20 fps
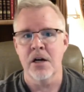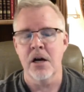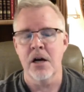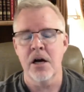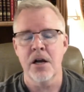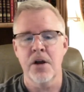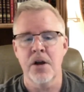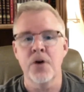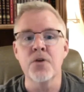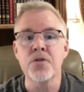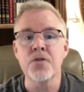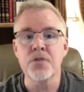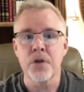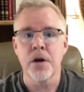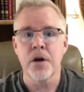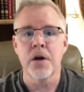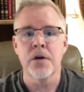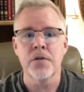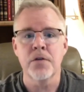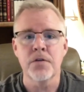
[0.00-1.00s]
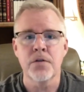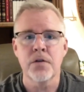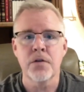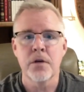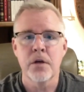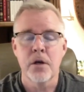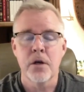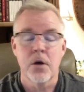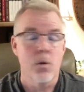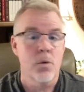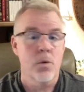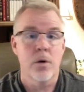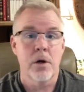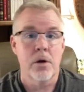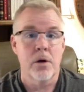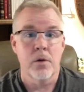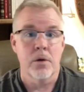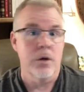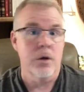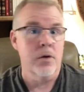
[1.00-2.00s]
God owes us,
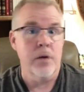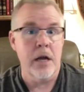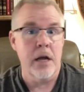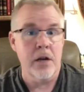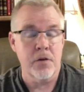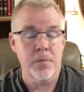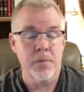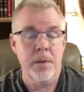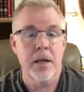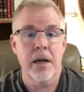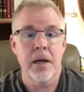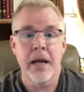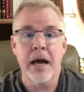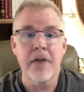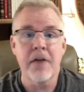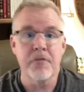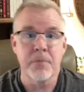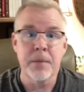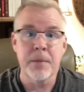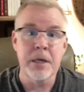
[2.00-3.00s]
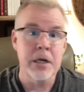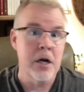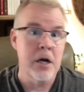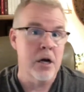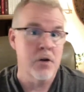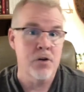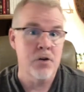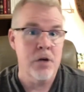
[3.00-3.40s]
"Well, you got to spell it out for me, God.